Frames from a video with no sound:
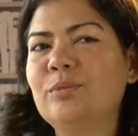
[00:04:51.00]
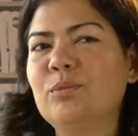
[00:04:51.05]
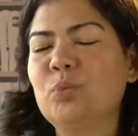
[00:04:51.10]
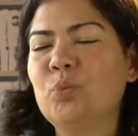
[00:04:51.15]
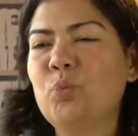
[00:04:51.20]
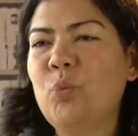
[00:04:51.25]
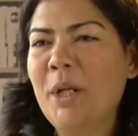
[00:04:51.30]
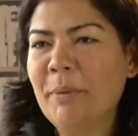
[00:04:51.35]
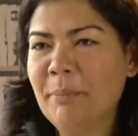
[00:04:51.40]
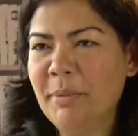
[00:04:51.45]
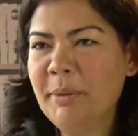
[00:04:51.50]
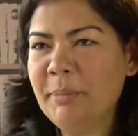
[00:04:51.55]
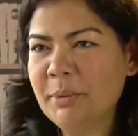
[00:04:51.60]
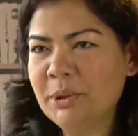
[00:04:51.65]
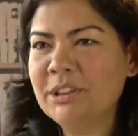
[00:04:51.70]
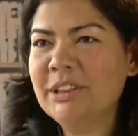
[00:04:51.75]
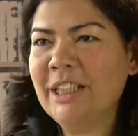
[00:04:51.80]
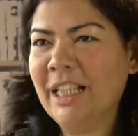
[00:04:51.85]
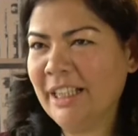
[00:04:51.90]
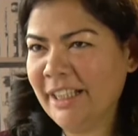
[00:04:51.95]
When people
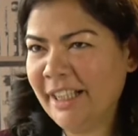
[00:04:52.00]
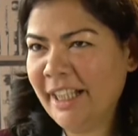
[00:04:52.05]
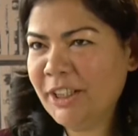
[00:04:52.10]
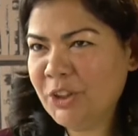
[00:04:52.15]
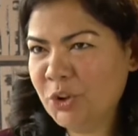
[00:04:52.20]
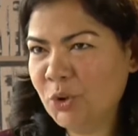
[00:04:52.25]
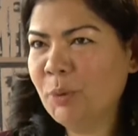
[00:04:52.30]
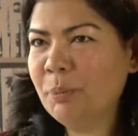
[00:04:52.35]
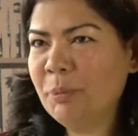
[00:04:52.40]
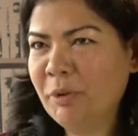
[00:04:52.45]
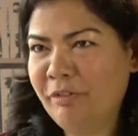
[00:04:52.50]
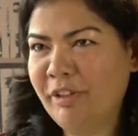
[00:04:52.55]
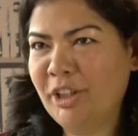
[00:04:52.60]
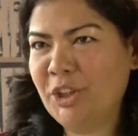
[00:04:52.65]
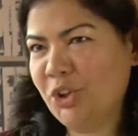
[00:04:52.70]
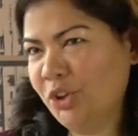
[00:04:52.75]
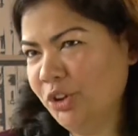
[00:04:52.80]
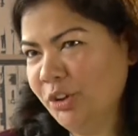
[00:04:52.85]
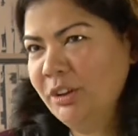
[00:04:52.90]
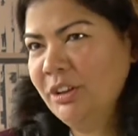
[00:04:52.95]
delegate to a
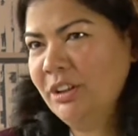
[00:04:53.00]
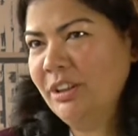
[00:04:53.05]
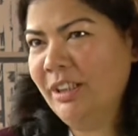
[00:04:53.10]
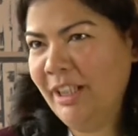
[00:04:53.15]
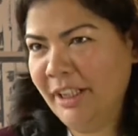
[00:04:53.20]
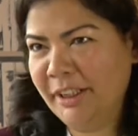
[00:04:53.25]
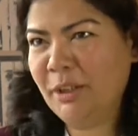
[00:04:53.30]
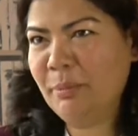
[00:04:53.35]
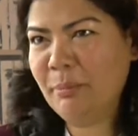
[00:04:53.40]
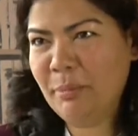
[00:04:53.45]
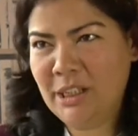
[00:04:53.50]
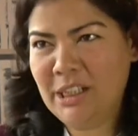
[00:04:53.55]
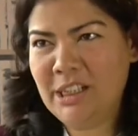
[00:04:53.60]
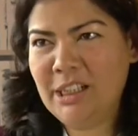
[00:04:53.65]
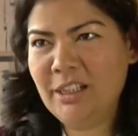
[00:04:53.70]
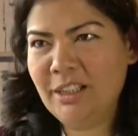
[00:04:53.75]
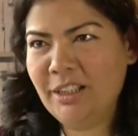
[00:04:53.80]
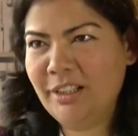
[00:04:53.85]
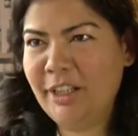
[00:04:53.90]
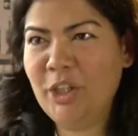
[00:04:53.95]
professional like me,
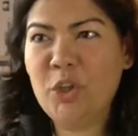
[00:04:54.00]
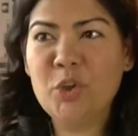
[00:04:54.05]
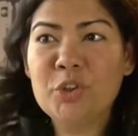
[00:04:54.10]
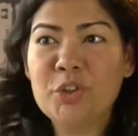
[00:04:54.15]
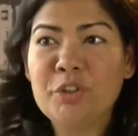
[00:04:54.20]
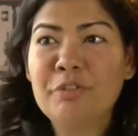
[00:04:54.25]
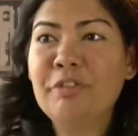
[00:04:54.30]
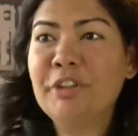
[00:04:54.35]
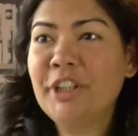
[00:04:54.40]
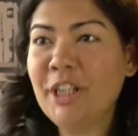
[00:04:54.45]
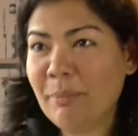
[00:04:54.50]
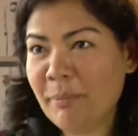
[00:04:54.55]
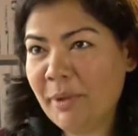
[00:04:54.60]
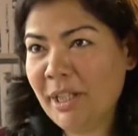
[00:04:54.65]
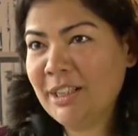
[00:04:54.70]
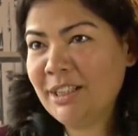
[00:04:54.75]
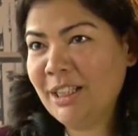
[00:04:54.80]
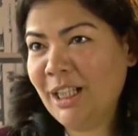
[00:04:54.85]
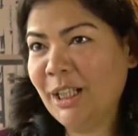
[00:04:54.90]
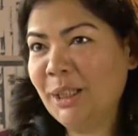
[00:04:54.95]
they also free up their
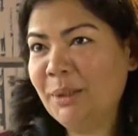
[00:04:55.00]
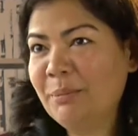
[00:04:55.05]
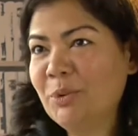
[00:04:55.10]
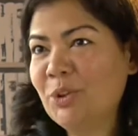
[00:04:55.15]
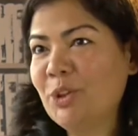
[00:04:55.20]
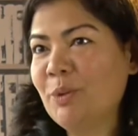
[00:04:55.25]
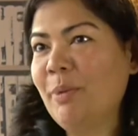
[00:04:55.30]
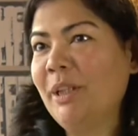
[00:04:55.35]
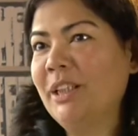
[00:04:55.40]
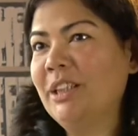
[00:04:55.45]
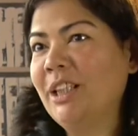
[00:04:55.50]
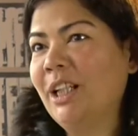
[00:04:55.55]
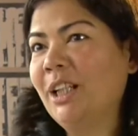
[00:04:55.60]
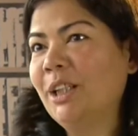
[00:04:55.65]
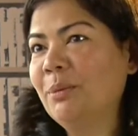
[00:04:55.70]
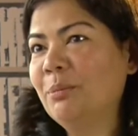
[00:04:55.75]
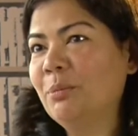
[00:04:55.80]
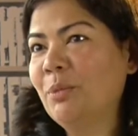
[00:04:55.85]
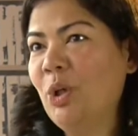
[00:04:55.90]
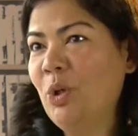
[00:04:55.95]
time to spend
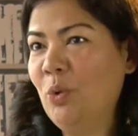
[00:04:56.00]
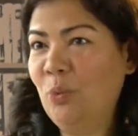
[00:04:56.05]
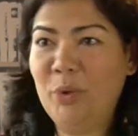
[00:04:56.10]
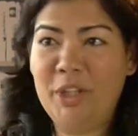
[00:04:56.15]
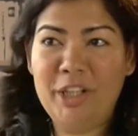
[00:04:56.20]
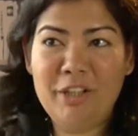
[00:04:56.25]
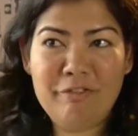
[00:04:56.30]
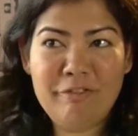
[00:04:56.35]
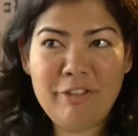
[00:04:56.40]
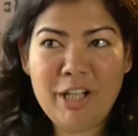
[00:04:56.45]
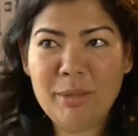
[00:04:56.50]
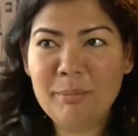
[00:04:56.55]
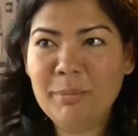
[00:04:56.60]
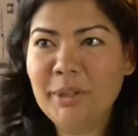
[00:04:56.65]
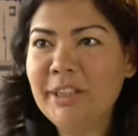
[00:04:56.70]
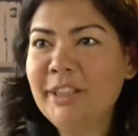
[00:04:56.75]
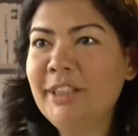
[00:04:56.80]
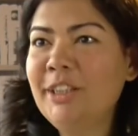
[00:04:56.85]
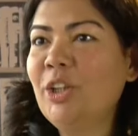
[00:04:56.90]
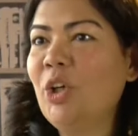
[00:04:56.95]
time with their
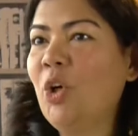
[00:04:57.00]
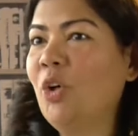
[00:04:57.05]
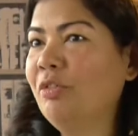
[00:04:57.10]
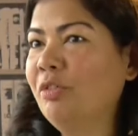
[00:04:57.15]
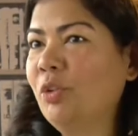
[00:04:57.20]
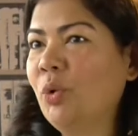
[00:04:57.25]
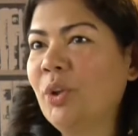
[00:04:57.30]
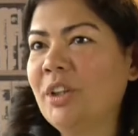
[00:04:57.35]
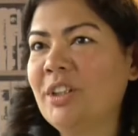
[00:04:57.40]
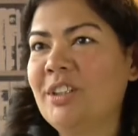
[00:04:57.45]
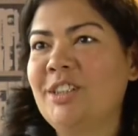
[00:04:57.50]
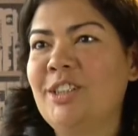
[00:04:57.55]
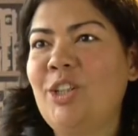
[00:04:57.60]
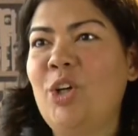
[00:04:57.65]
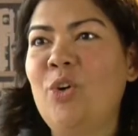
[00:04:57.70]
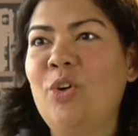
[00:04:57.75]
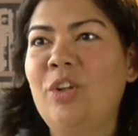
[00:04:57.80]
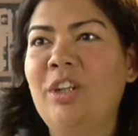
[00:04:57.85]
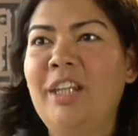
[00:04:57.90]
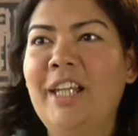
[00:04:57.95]
family or focus
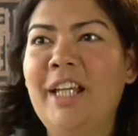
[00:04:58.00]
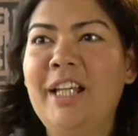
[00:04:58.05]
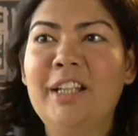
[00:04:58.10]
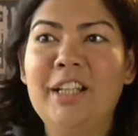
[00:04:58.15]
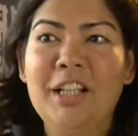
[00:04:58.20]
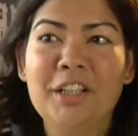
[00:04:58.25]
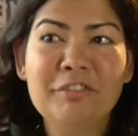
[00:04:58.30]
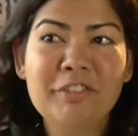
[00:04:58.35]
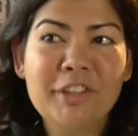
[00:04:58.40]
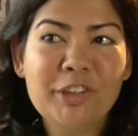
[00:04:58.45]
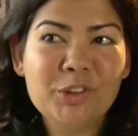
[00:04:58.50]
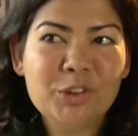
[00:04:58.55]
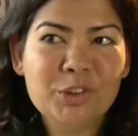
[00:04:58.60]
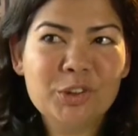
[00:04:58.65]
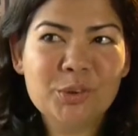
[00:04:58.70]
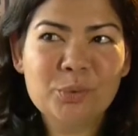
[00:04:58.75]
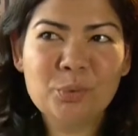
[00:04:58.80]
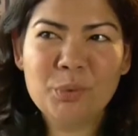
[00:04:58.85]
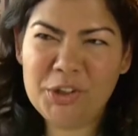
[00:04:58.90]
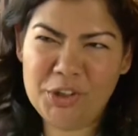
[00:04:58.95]
on their
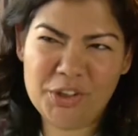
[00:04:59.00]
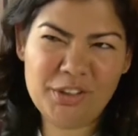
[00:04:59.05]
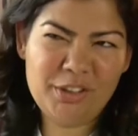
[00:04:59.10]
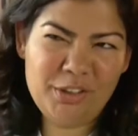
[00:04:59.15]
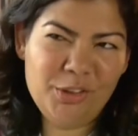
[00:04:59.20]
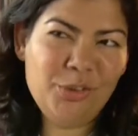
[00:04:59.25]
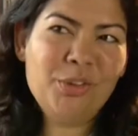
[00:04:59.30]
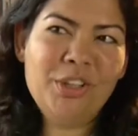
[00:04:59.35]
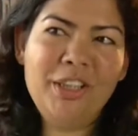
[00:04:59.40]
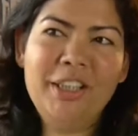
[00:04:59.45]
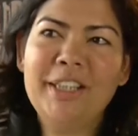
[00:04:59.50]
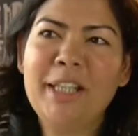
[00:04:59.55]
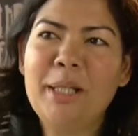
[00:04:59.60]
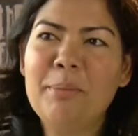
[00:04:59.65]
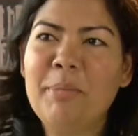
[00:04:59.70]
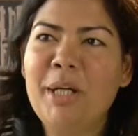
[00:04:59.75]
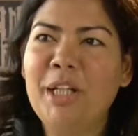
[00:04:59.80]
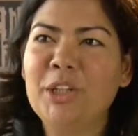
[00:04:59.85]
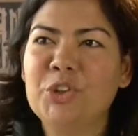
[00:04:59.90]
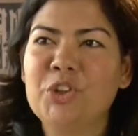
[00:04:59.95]
livelihood, which is usually their
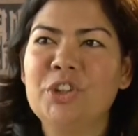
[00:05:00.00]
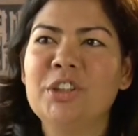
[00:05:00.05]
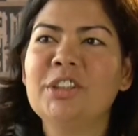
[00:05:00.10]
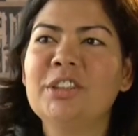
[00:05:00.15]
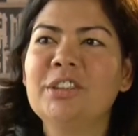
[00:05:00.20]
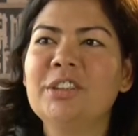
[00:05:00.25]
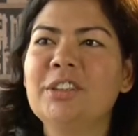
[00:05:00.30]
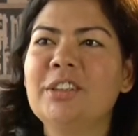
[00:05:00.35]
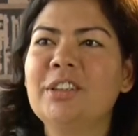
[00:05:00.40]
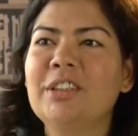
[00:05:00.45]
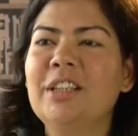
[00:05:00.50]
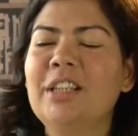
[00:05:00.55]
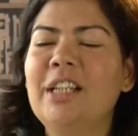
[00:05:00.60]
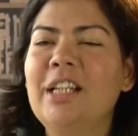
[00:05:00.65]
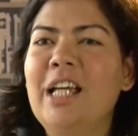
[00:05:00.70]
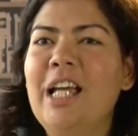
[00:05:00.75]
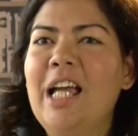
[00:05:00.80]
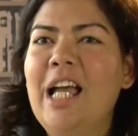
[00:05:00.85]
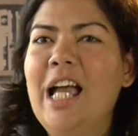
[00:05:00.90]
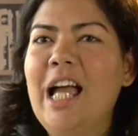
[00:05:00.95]
passion.
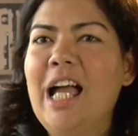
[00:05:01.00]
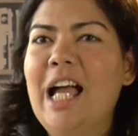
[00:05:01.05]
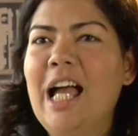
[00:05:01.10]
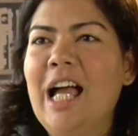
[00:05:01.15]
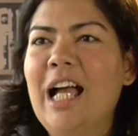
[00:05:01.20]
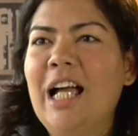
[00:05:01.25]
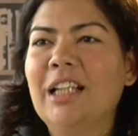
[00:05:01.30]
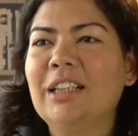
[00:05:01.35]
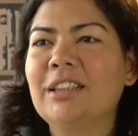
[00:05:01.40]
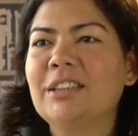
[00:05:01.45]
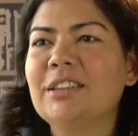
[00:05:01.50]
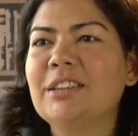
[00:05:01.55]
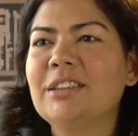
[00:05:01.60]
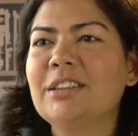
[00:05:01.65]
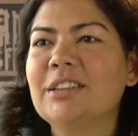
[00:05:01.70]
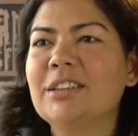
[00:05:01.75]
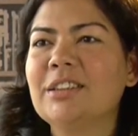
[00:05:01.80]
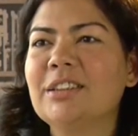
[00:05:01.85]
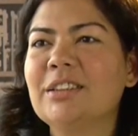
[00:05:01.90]
And